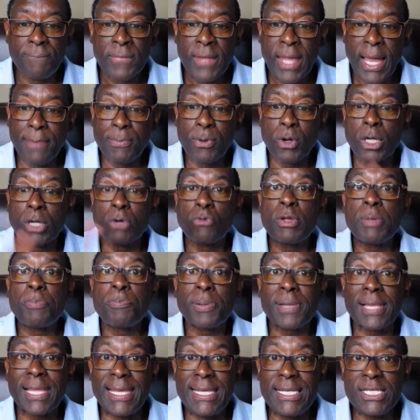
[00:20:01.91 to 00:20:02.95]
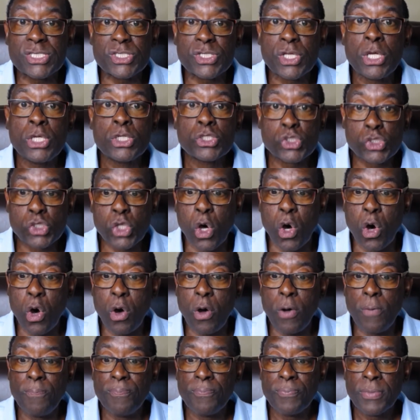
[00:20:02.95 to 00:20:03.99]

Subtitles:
I'm going to replace Saul.